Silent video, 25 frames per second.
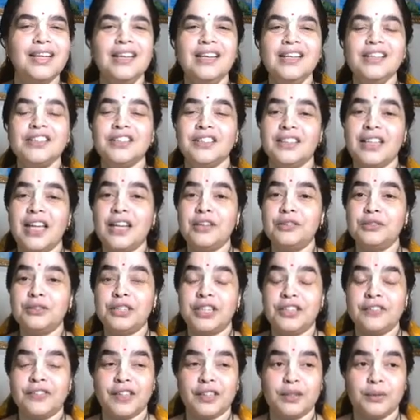So then
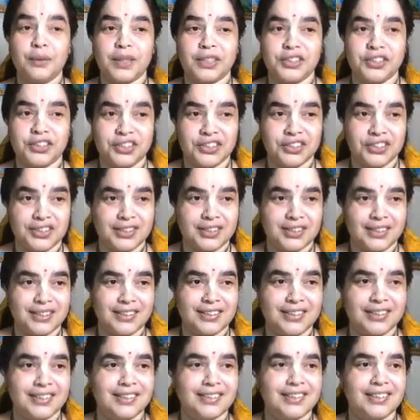Uddhava
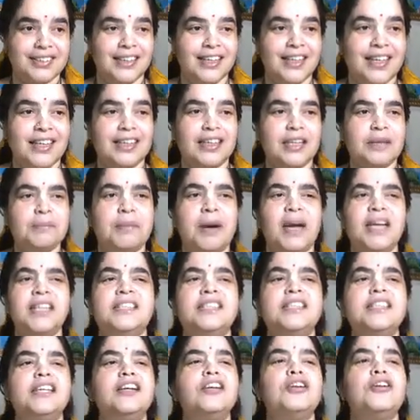questions that, my
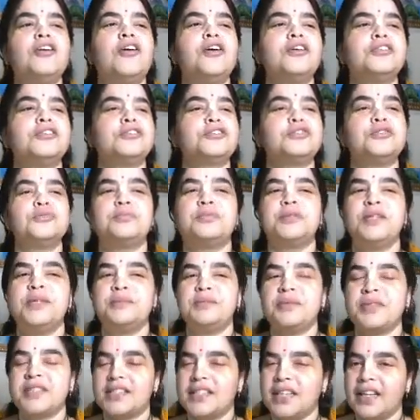dear Lord, O Supreme
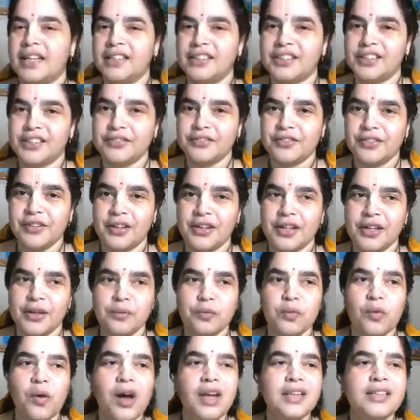Personality of Godhead,
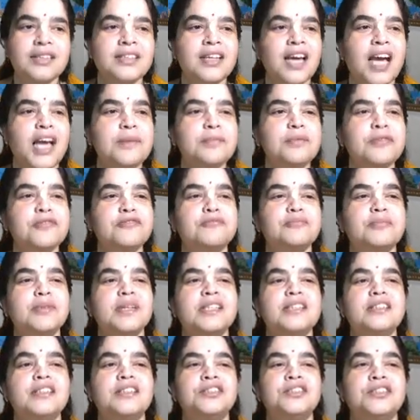what type of
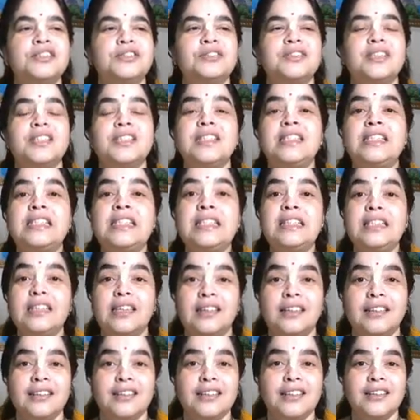person do you
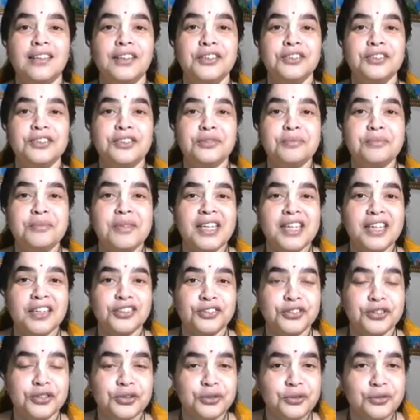consider to be a
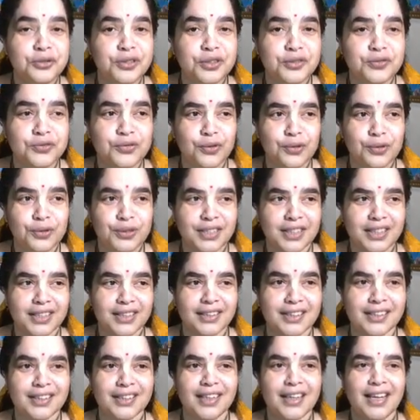true
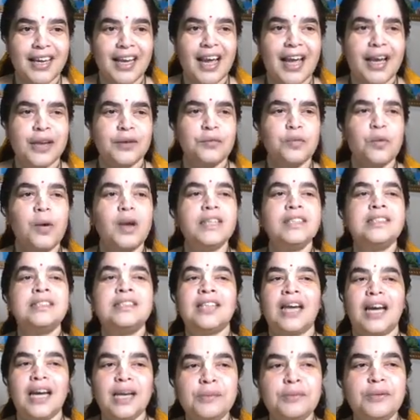devotee? And what
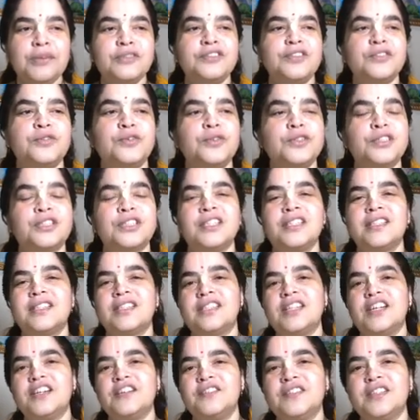type of devotional
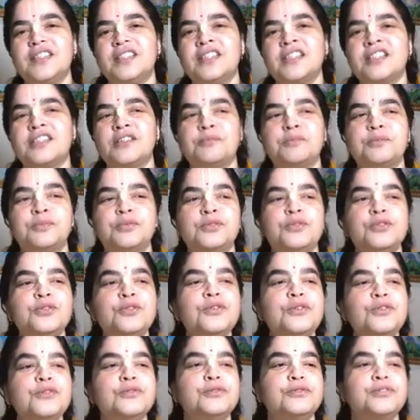service is
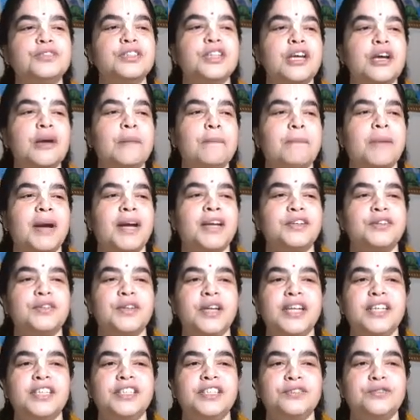approved by
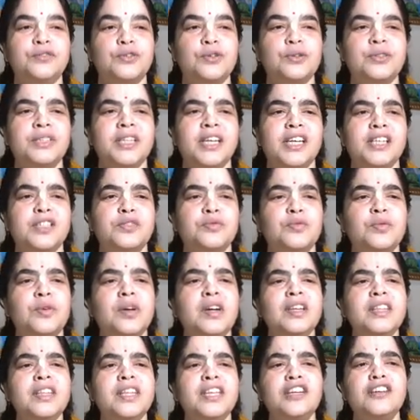great devotee as
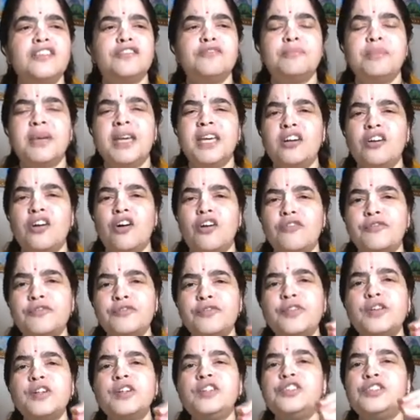worthy of being
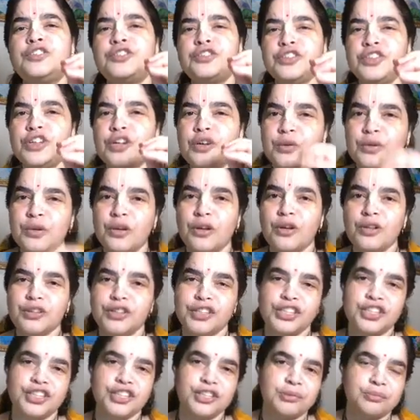offered to your
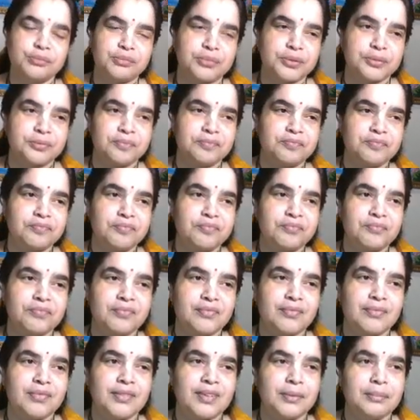Lordship?
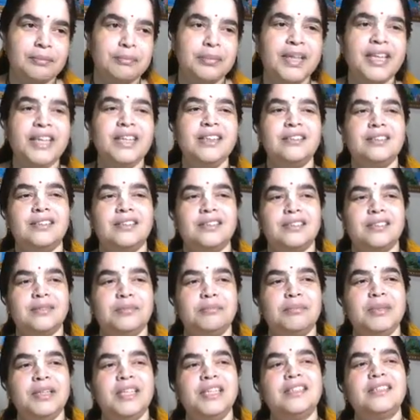Please
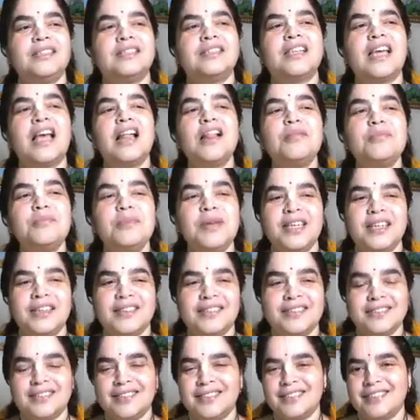tell me
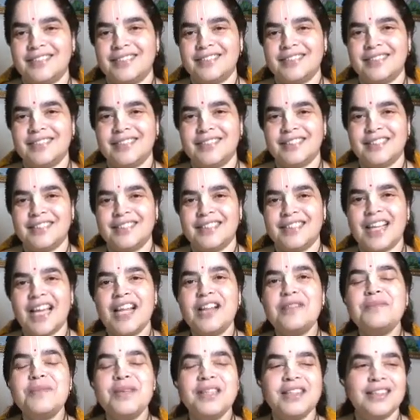
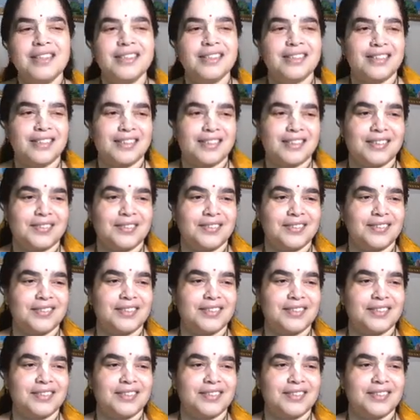this.